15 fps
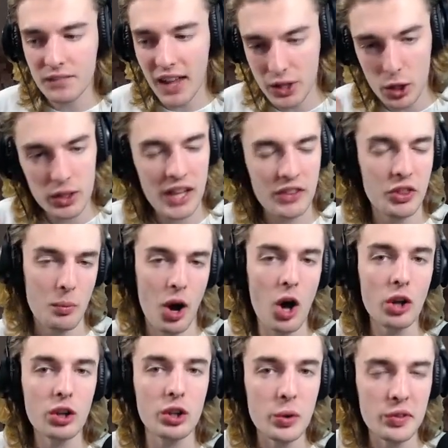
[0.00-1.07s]
and you let them
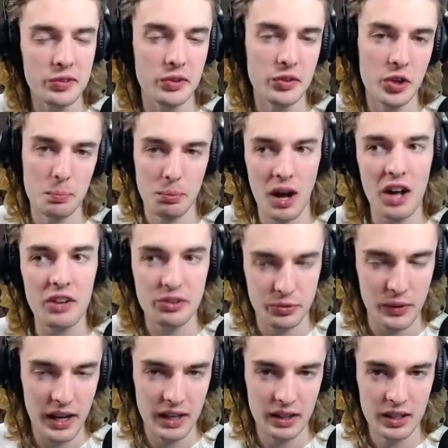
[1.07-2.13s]
all loose in your boss
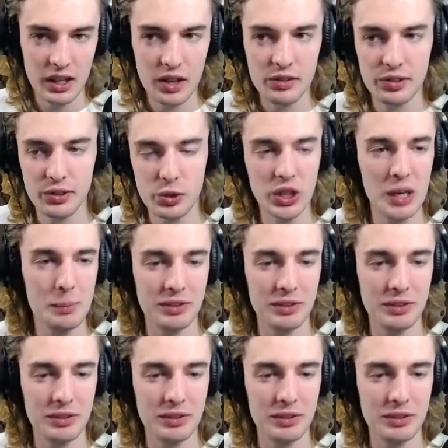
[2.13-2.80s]
fight, so you can